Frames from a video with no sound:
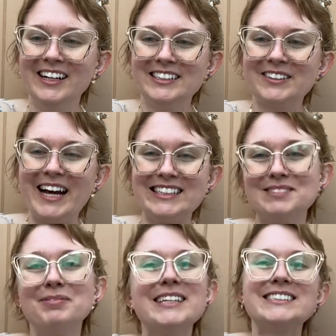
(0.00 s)
So yes,
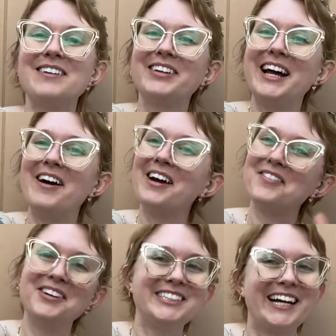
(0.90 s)
please let me know if
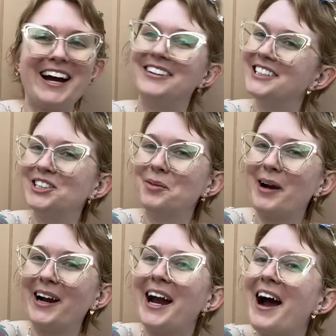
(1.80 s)
you check out
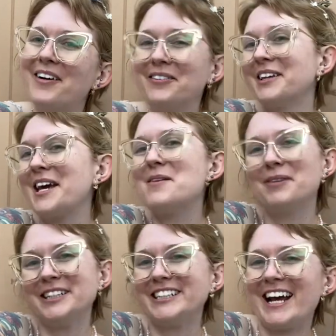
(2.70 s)
Gingerberry. I would really
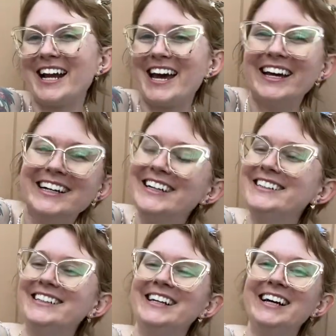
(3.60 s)
appreciate it.
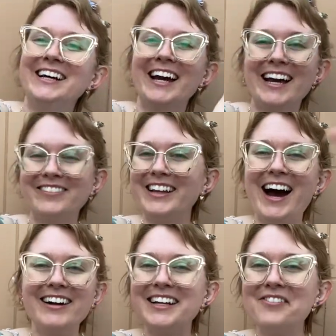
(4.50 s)
And
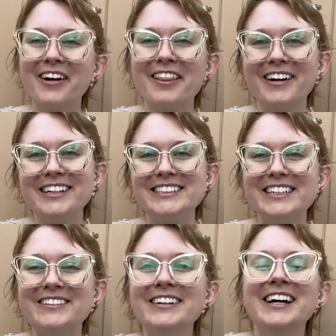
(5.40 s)
without any further
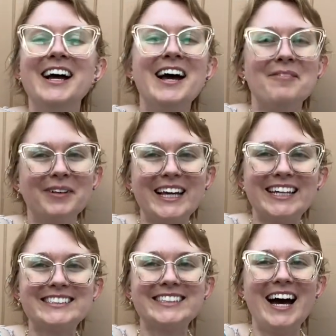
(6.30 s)
ado,
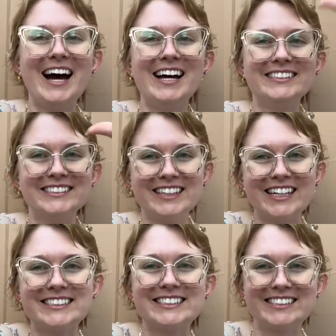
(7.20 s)
please
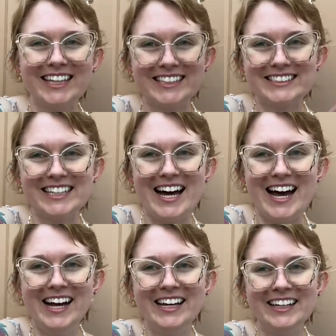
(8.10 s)
let's get
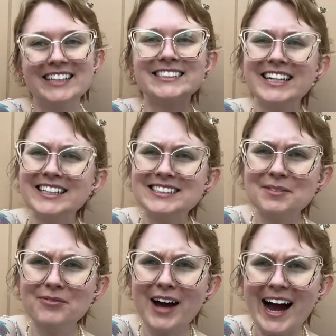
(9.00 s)
into
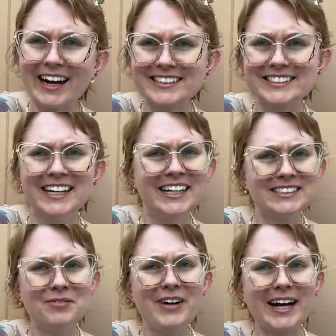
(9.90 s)
some facts.
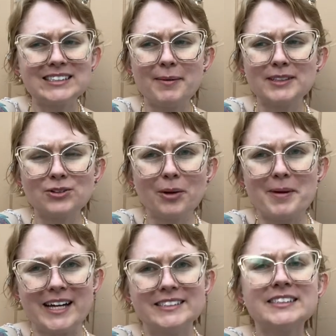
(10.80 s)
Some facts about
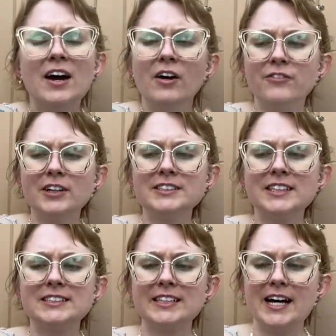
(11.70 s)
scorpions. First,
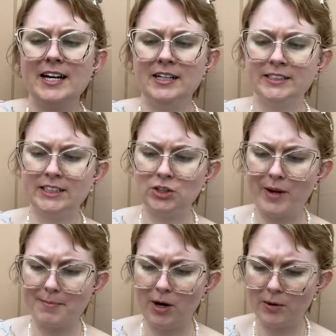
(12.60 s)
let's
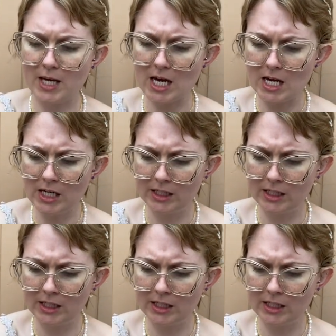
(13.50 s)
situate Pokie.